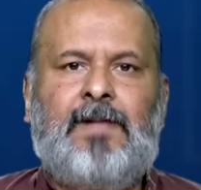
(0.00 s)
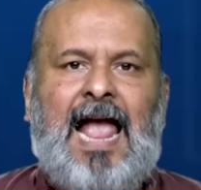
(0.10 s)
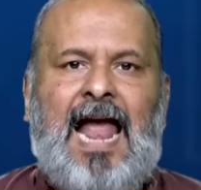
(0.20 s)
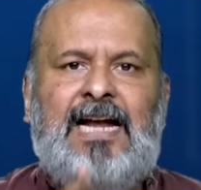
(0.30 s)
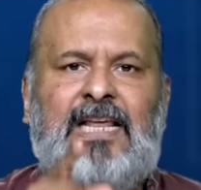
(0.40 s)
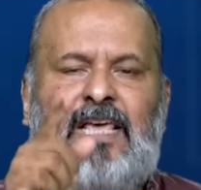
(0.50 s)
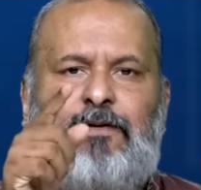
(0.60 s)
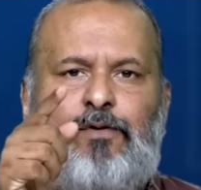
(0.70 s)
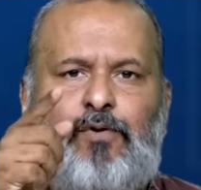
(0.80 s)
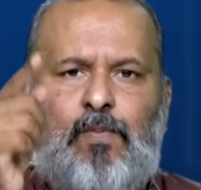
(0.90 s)
And
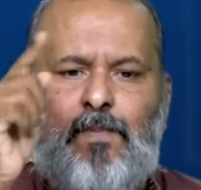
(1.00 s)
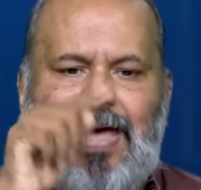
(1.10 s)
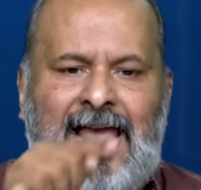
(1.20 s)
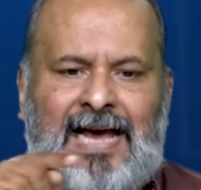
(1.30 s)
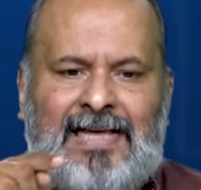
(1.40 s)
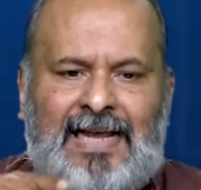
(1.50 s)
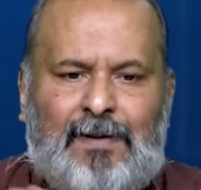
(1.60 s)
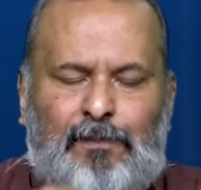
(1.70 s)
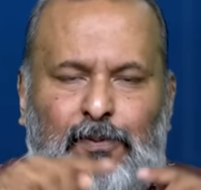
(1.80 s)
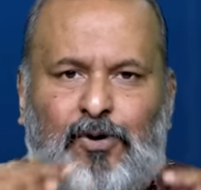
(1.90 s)
if you make
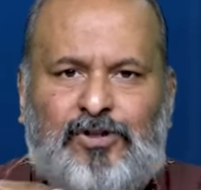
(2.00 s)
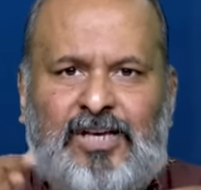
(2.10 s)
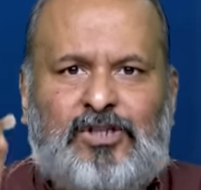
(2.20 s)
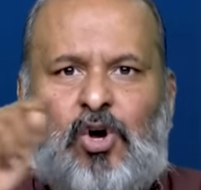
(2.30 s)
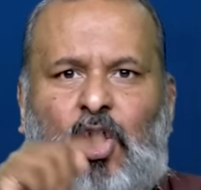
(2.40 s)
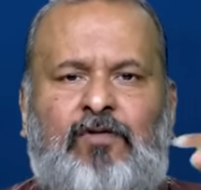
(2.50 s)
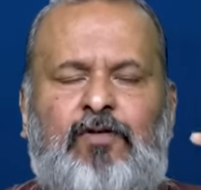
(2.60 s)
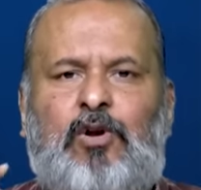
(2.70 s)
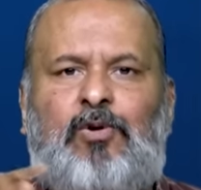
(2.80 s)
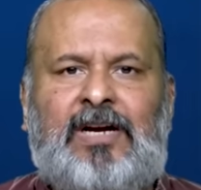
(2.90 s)
that process
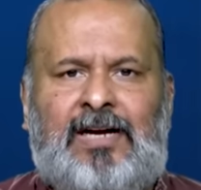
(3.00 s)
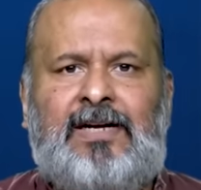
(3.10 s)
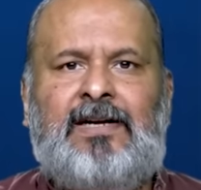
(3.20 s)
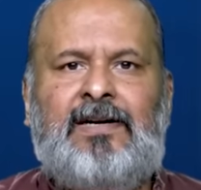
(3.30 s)
convoluted,